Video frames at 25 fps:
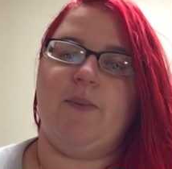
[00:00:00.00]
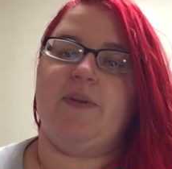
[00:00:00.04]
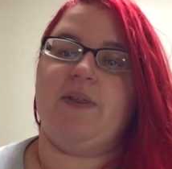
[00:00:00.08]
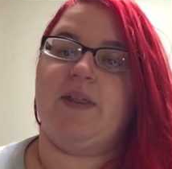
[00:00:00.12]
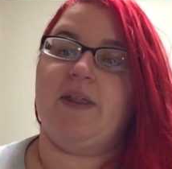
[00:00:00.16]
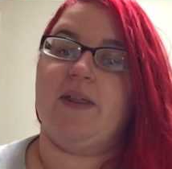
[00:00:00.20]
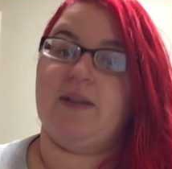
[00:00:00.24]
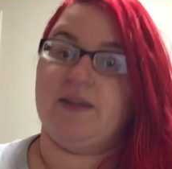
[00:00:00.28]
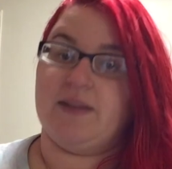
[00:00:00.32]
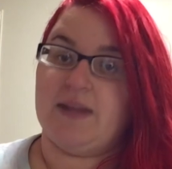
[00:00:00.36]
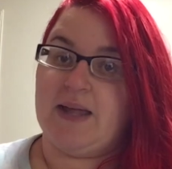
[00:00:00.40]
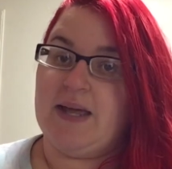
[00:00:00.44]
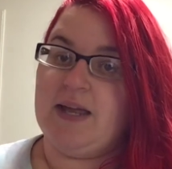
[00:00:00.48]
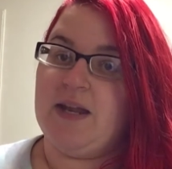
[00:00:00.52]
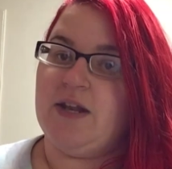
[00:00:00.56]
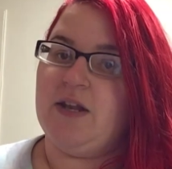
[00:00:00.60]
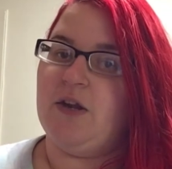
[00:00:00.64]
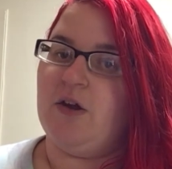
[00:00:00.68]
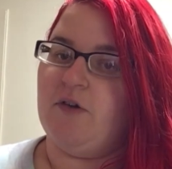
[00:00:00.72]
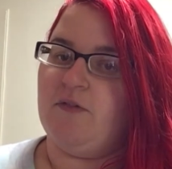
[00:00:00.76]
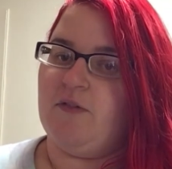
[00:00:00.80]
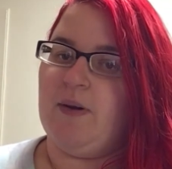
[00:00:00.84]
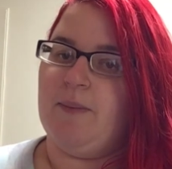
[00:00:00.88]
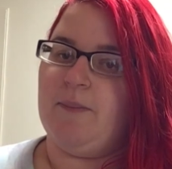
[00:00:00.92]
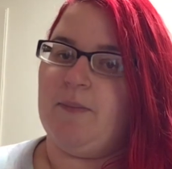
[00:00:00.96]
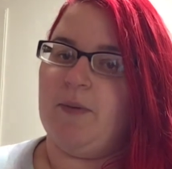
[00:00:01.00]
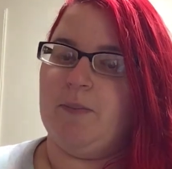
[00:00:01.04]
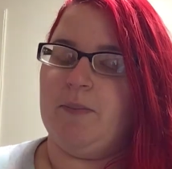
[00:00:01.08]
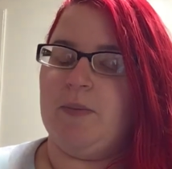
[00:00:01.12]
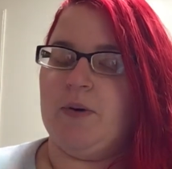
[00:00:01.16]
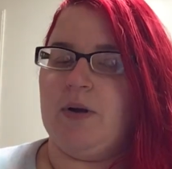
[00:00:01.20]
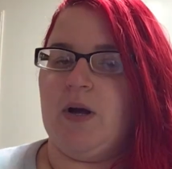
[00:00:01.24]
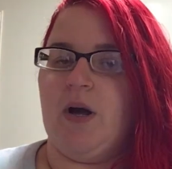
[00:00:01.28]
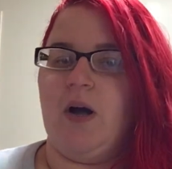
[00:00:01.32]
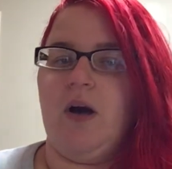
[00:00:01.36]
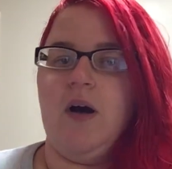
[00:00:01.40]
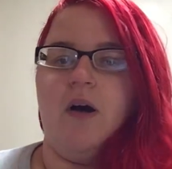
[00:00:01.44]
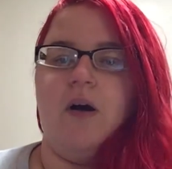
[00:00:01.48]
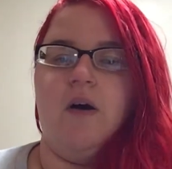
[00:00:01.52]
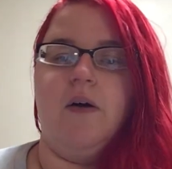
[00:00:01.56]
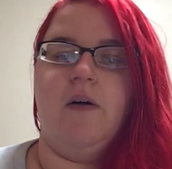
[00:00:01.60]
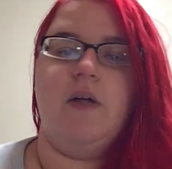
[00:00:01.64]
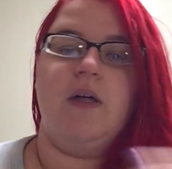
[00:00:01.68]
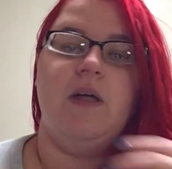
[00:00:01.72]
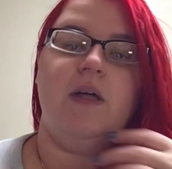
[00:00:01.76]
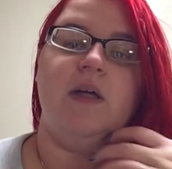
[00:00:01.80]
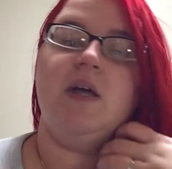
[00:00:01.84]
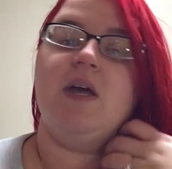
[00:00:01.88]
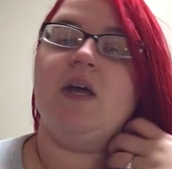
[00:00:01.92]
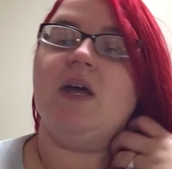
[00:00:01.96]
with a late November book haul.
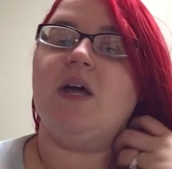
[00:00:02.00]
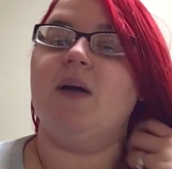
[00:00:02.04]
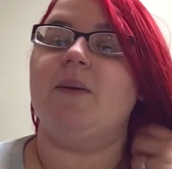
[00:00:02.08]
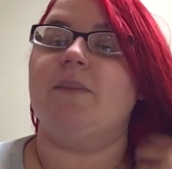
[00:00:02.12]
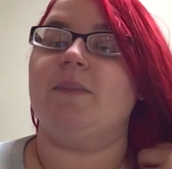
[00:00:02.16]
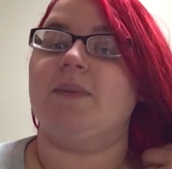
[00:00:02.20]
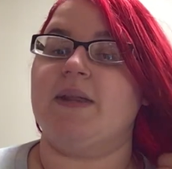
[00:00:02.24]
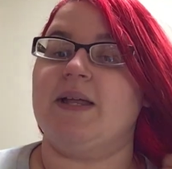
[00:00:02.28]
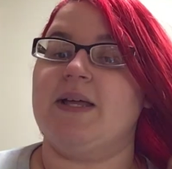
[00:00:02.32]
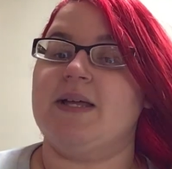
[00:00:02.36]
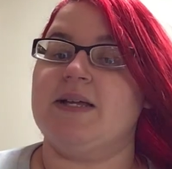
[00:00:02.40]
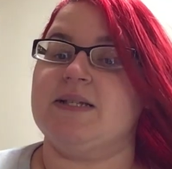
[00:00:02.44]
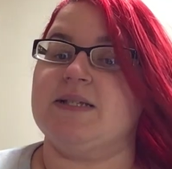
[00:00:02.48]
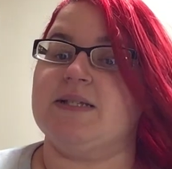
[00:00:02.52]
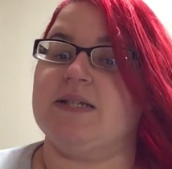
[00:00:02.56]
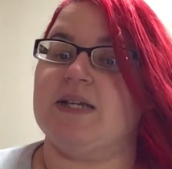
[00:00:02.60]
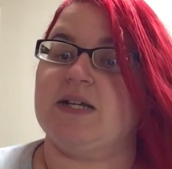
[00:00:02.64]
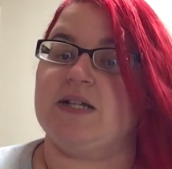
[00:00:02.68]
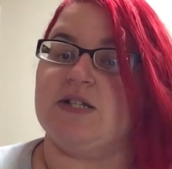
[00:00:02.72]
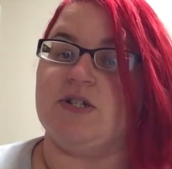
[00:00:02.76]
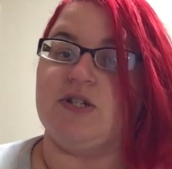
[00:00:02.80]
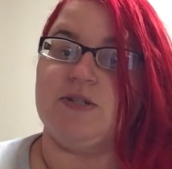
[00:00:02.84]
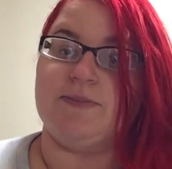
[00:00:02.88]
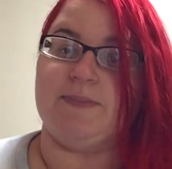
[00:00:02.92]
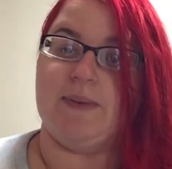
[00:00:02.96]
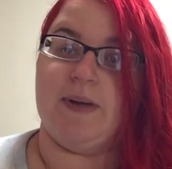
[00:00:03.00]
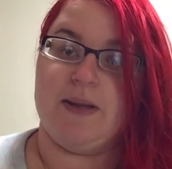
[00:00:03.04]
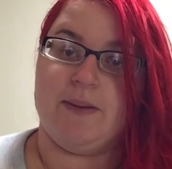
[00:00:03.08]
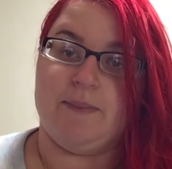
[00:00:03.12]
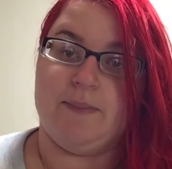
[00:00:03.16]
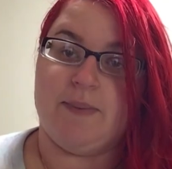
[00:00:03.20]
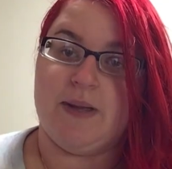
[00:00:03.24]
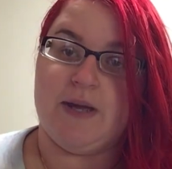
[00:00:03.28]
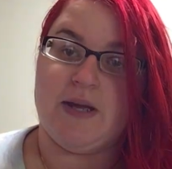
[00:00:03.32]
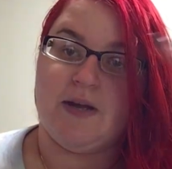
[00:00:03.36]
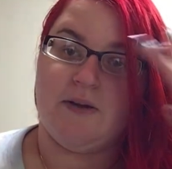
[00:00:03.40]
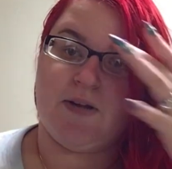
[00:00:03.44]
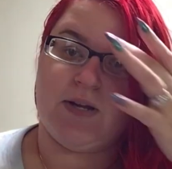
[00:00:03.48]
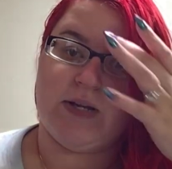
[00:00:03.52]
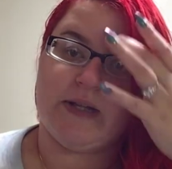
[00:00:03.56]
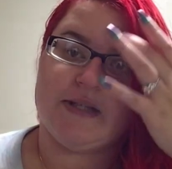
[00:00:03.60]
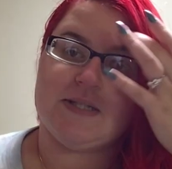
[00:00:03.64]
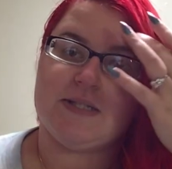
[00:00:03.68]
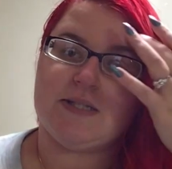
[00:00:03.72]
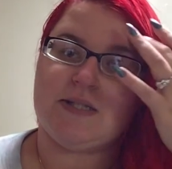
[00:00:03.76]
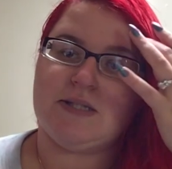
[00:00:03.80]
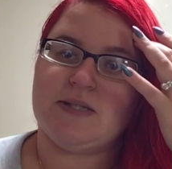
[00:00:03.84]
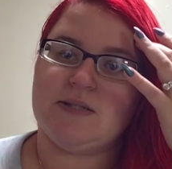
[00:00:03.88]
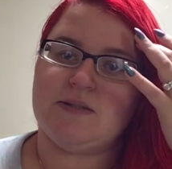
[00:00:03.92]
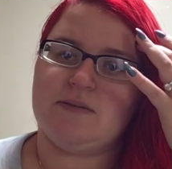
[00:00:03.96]
Please excuse my
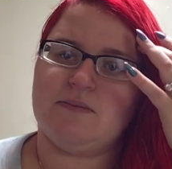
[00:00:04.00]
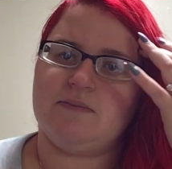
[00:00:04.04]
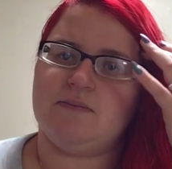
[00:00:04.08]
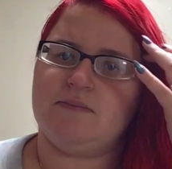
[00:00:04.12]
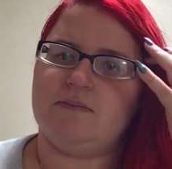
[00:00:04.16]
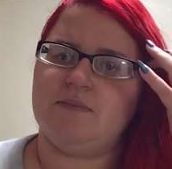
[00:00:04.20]
appearance.